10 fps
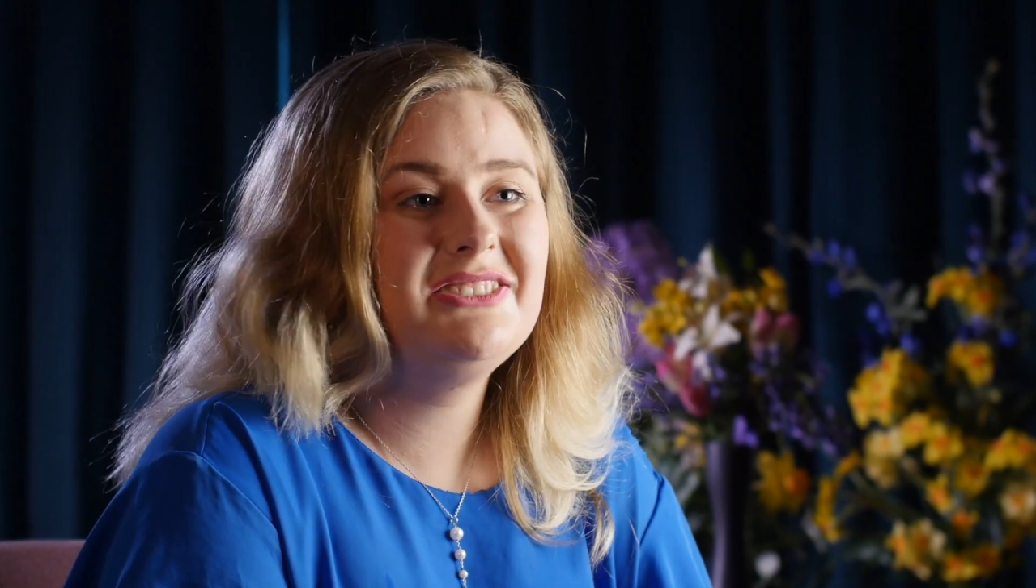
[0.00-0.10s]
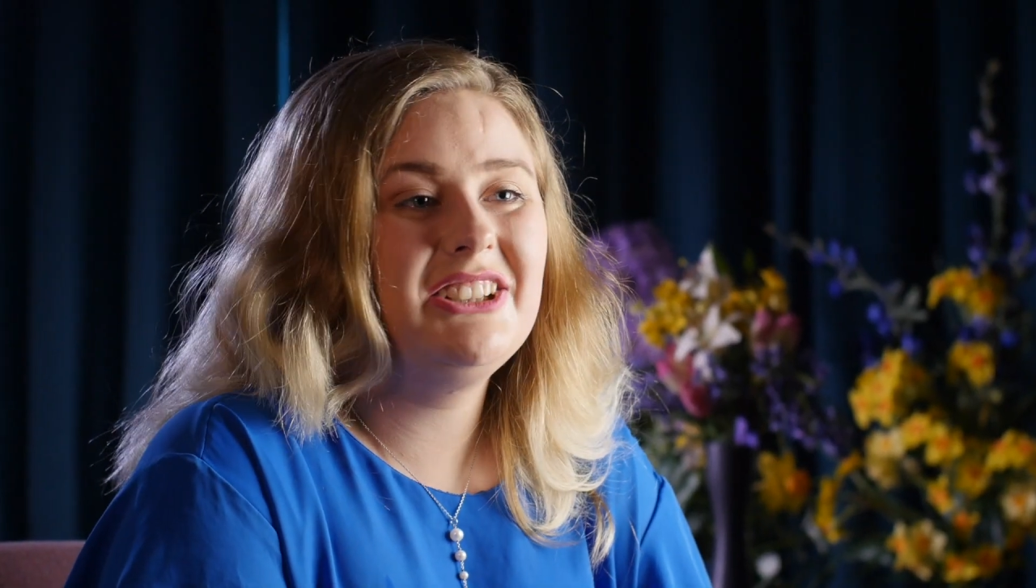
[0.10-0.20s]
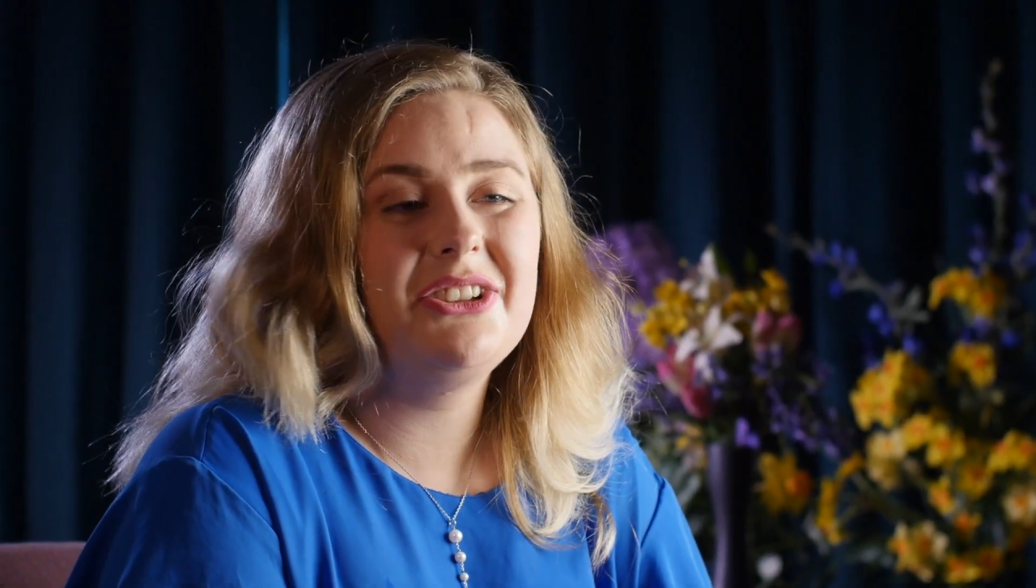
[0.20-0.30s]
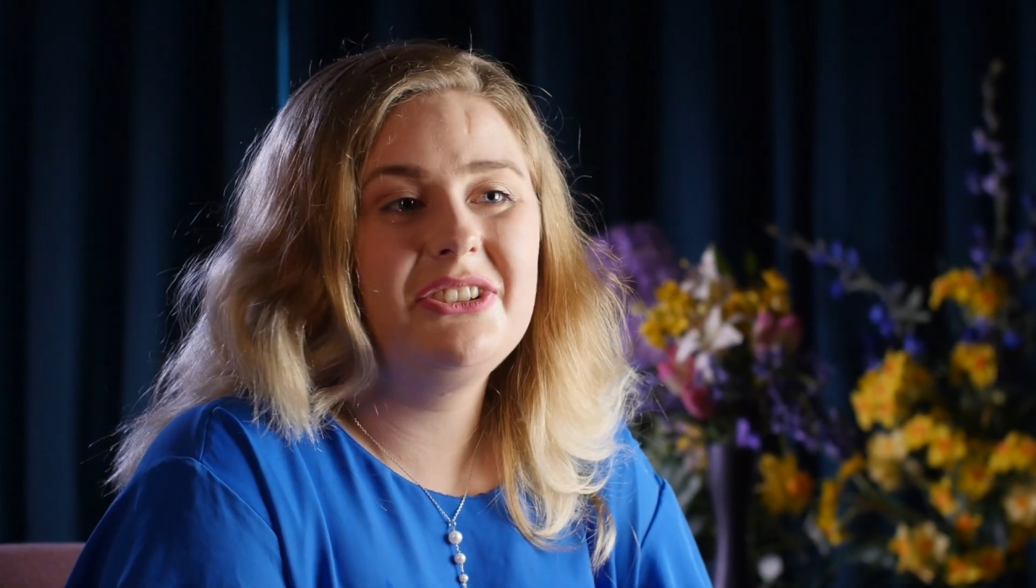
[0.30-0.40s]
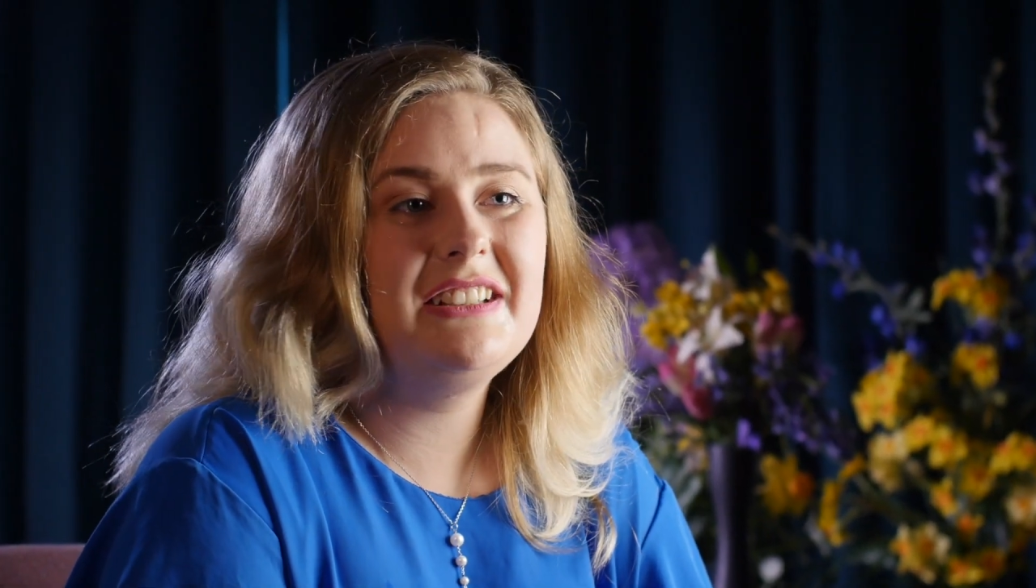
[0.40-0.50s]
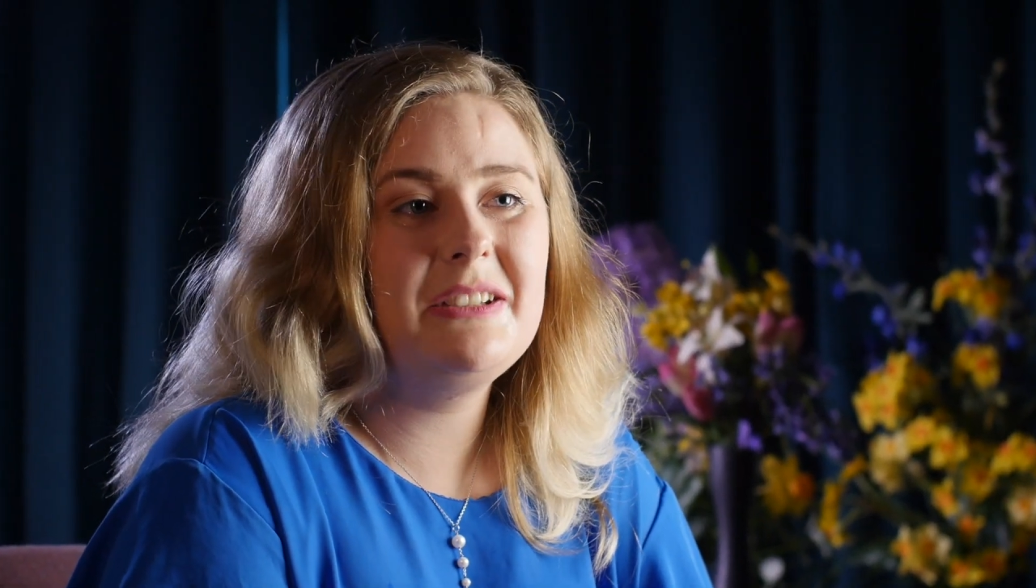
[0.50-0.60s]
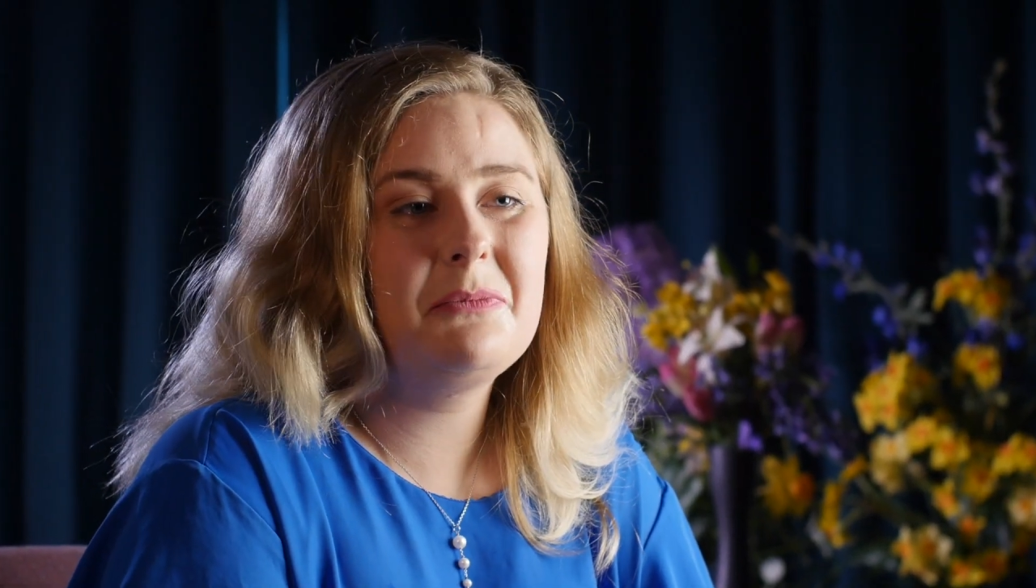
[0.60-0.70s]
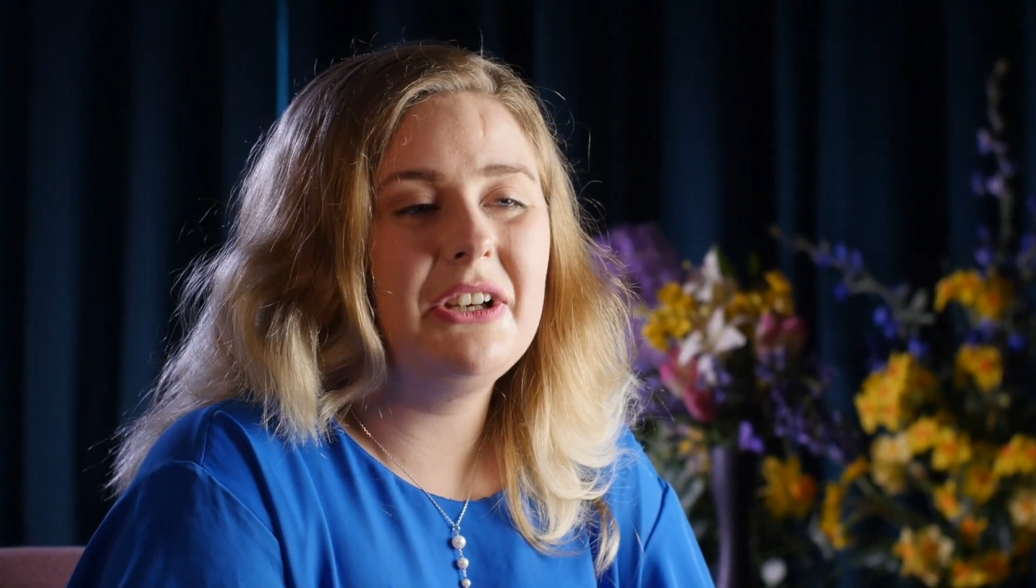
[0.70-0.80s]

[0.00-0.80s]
you know, the deep